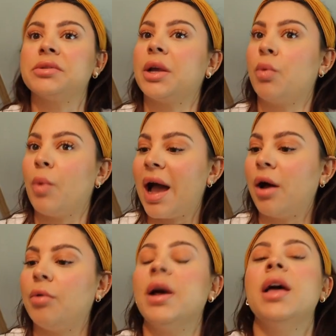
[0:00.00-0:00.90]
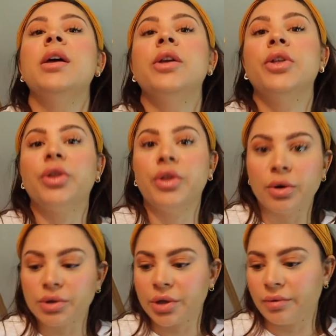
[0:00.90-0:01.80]
I was like, wow,
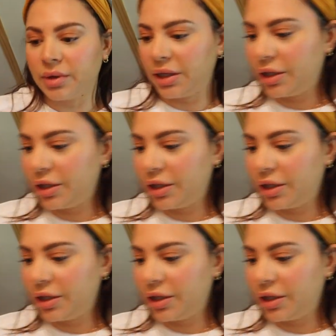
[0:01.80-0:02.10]
those are really